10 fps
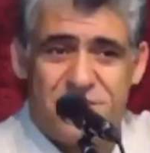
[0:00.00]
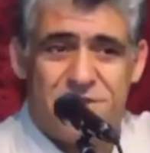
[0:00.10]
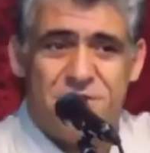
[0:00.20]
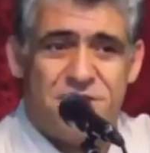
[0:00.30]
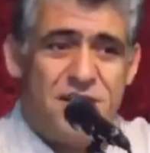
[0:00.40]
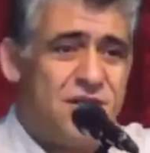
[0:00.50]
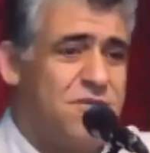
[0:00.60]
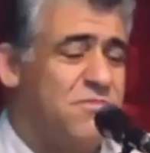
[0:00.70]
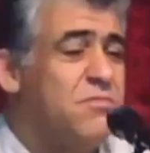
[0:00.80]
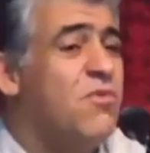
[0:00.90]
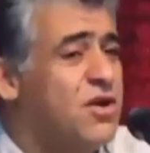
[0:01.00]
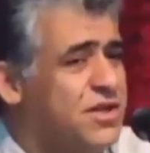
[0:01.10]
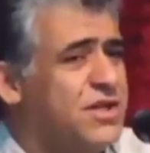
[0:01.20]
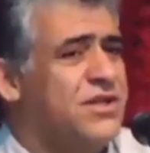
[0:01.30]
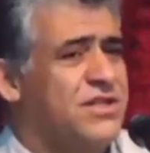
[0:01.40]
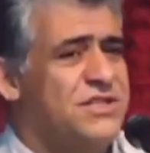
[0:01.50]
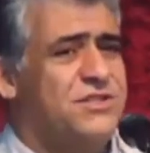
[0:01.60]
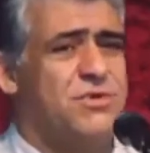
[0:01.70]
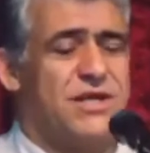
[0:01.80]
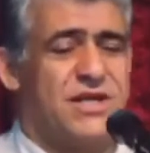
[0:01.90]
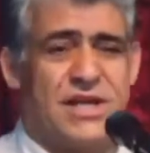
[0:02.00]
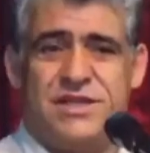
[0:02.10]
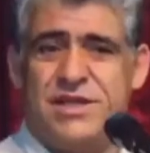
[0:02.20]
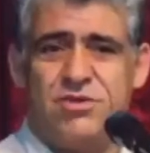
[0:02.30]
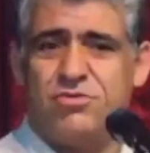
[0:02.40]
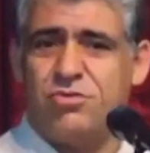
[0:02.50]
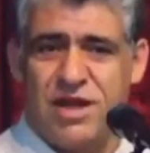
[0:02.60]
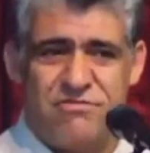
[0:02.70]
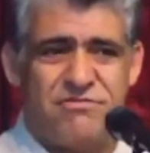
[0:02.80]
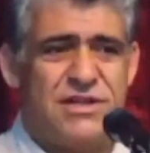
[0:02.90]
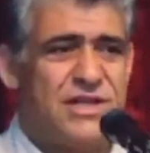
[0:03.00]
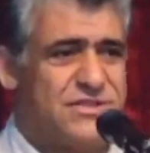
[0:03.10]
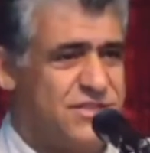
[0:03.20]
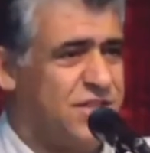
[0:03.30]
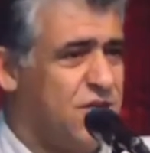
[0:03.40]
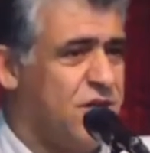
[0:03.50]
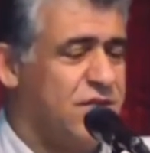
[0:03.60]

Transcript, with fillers: they be martyred in this way, can they go to heaven and see God?